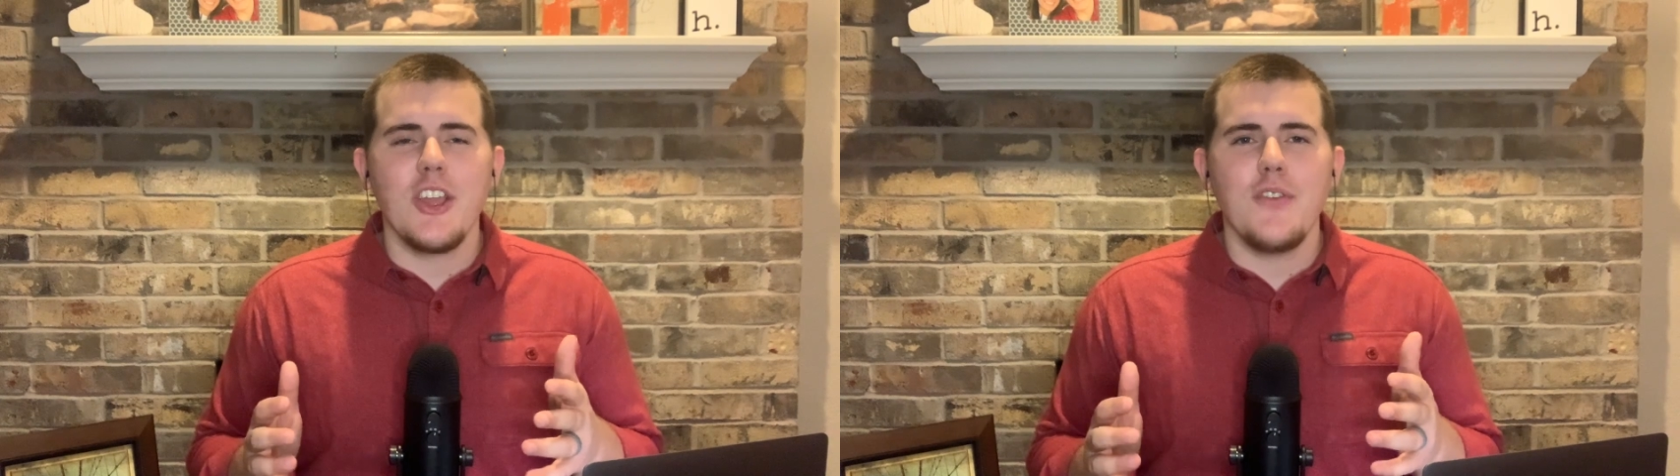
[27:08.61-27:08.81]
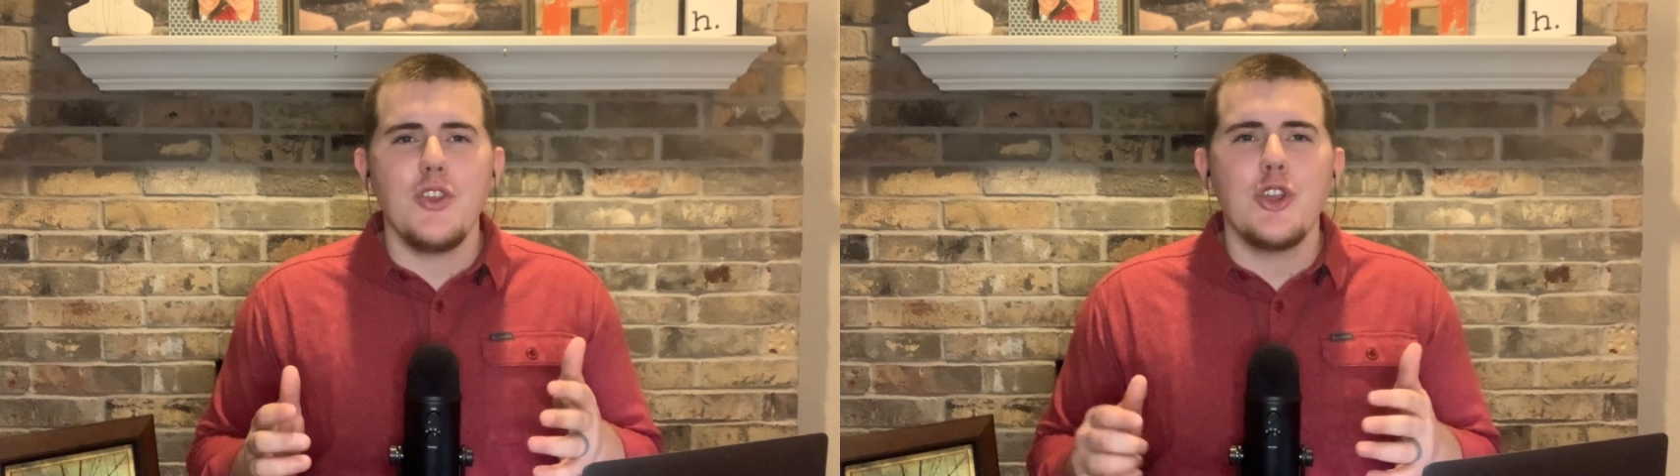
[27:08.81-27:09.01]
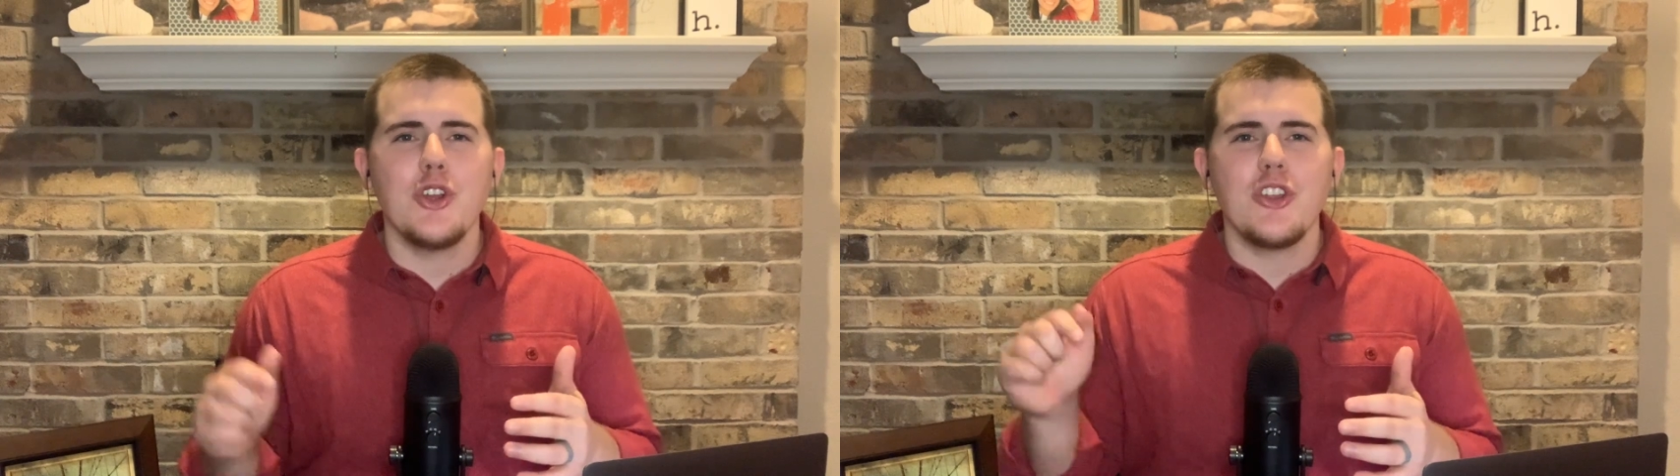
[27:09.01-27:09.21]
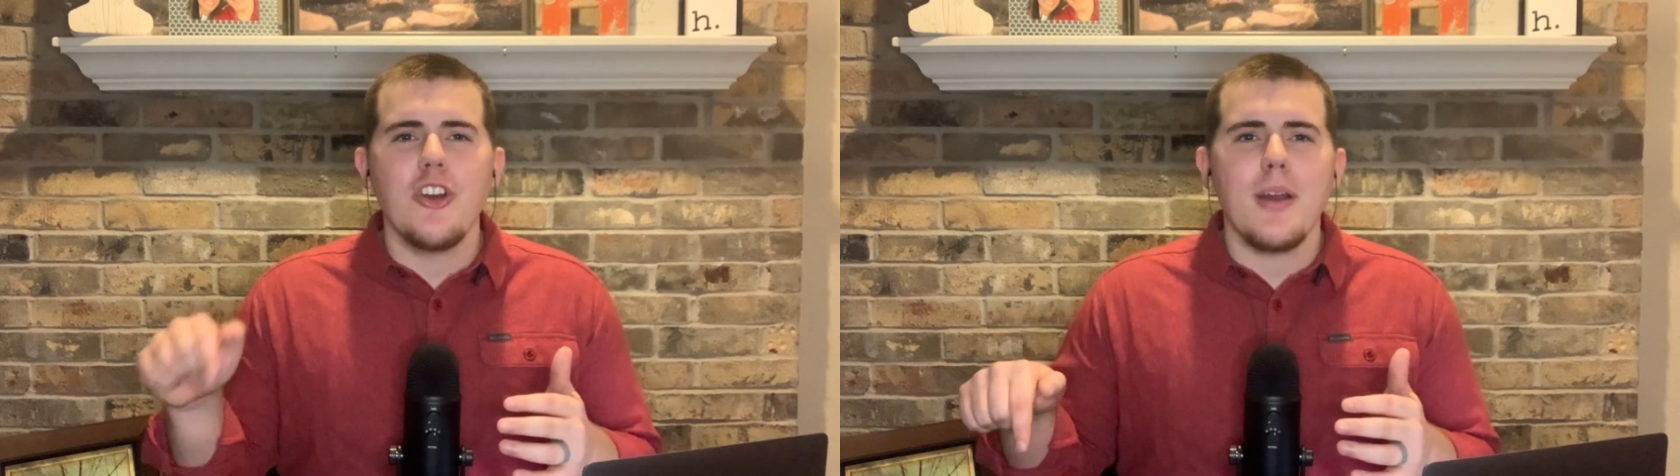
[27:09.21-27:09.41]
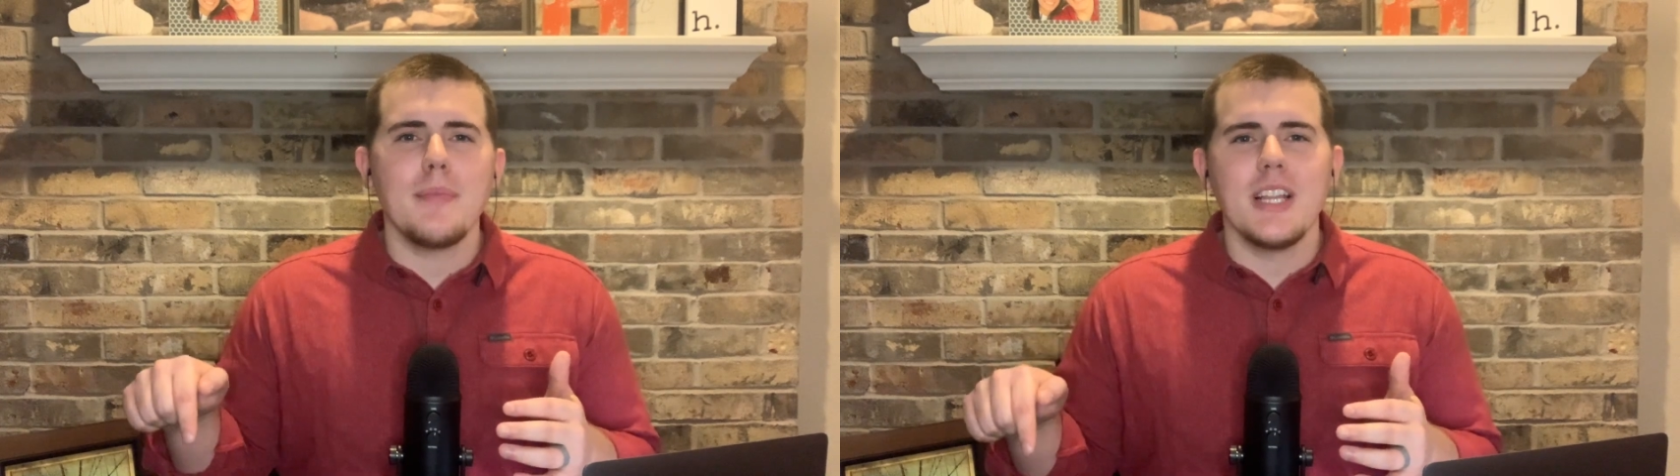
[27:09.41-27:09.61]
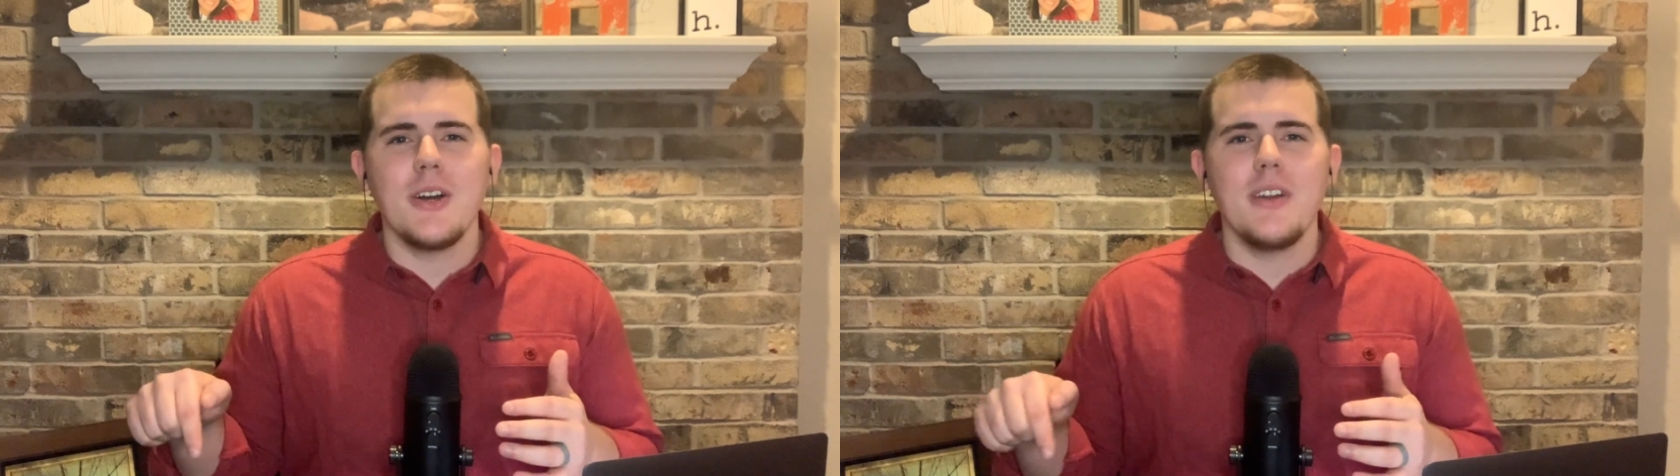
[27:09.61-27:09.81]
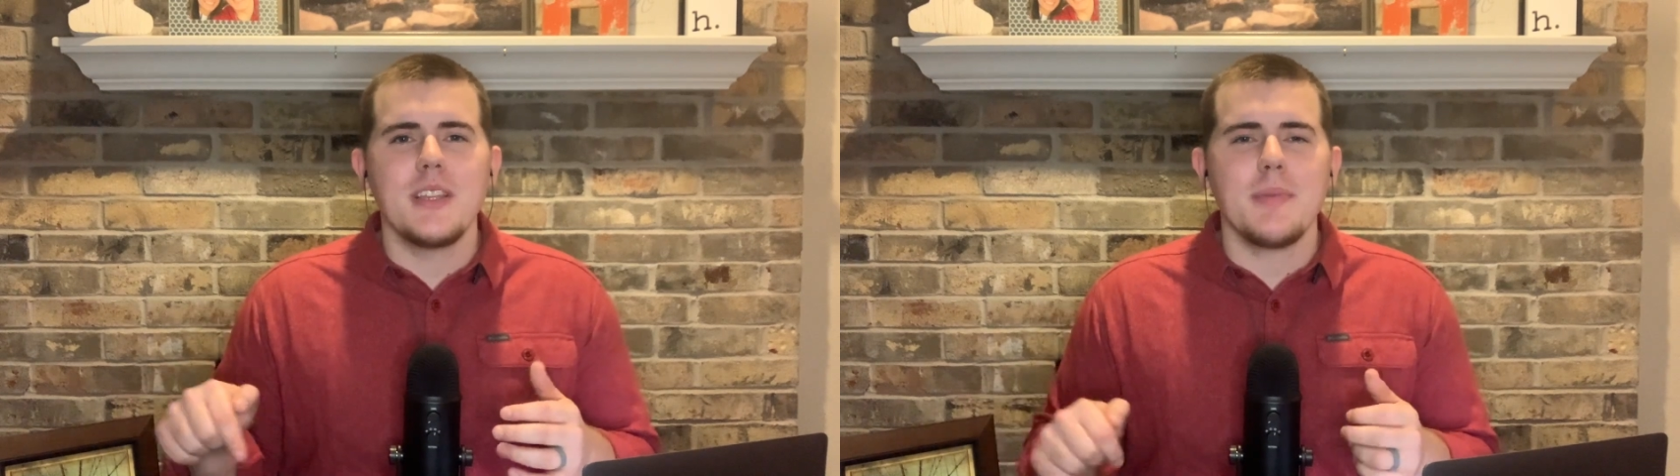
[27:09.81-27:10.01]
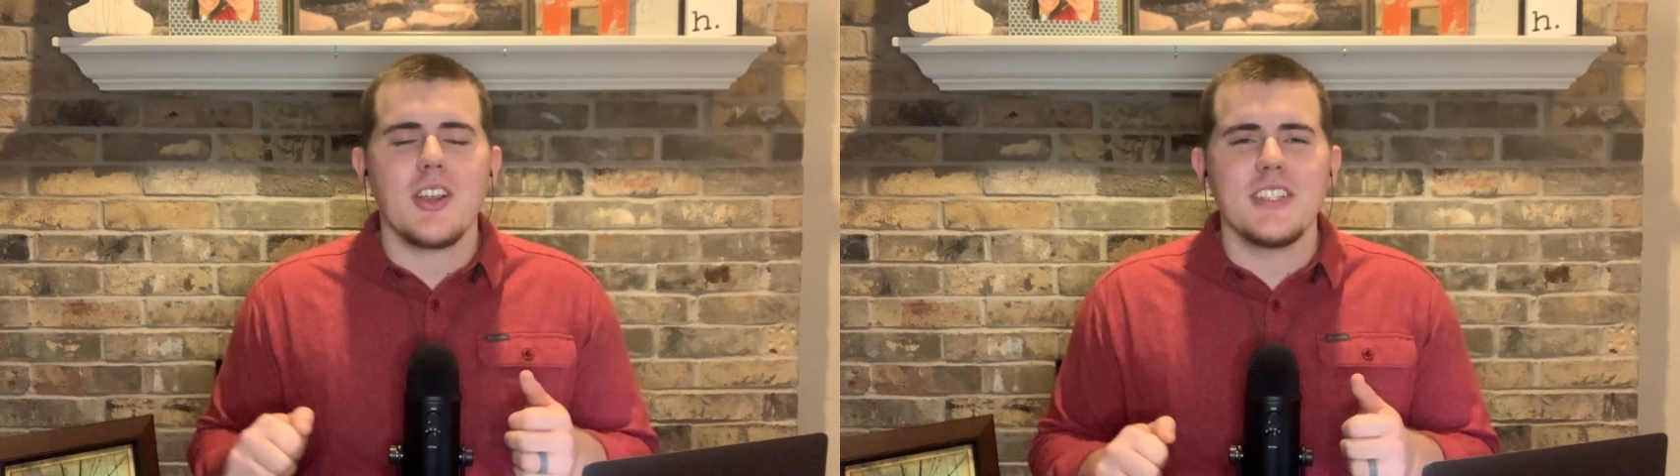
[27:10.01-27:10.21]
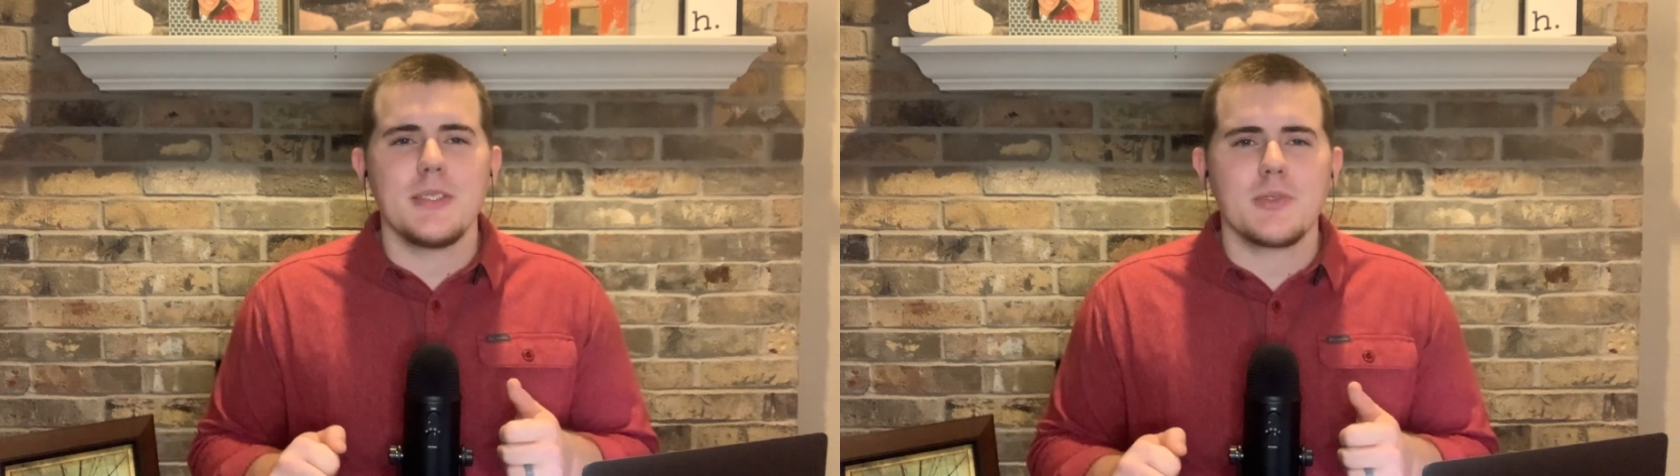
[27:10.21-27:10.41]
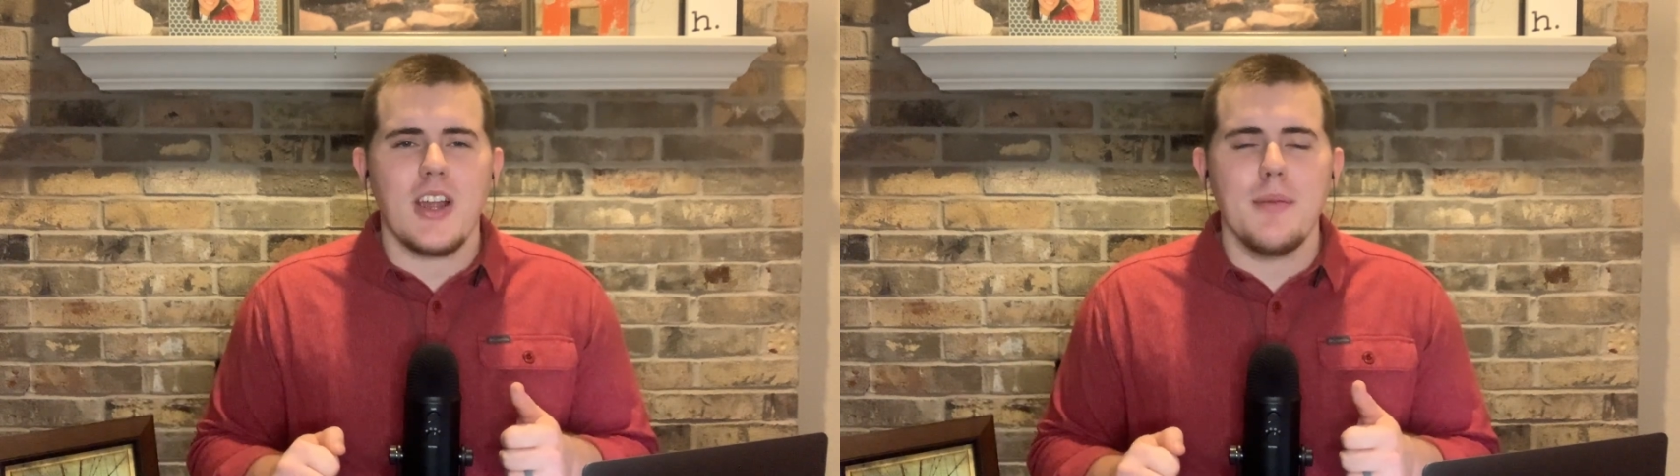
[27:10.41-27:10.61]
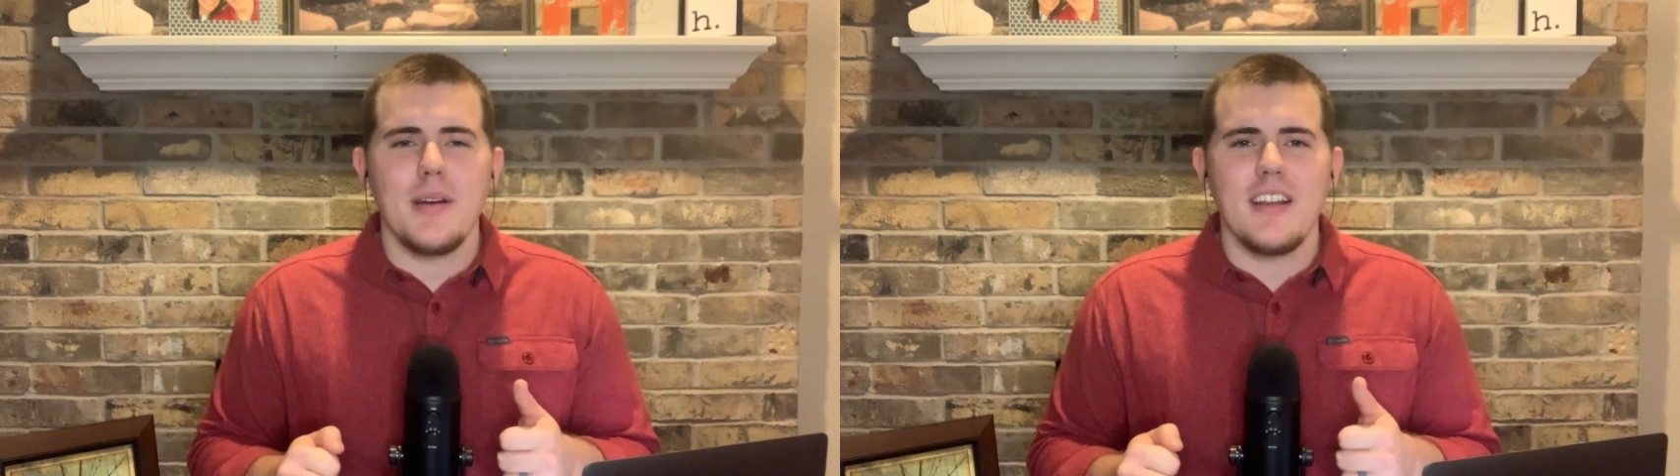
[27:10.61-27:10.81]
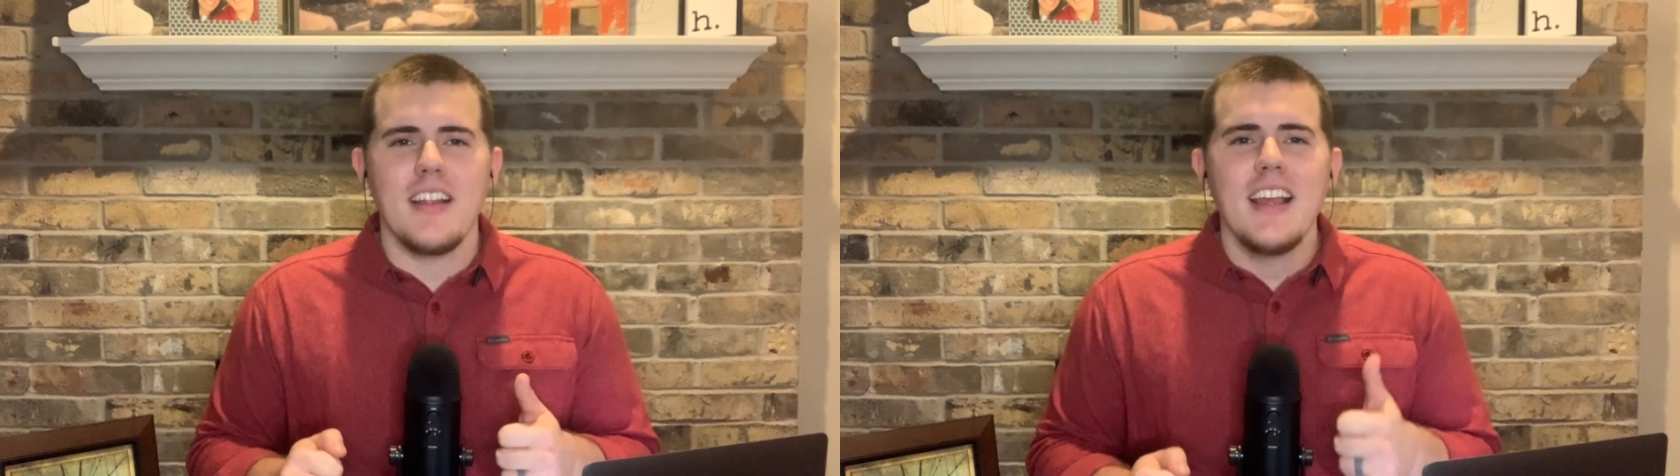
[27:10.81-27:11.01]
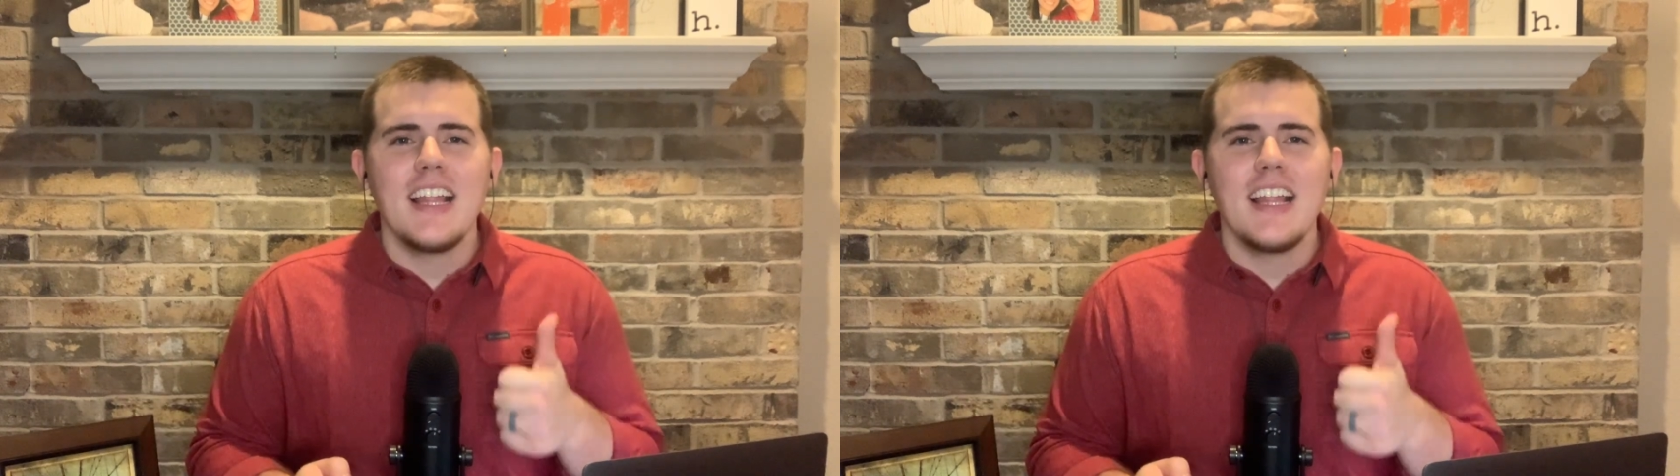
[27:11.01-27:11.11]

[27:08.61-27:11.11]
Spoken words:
If you could, go down below, hit the big red subscribe button,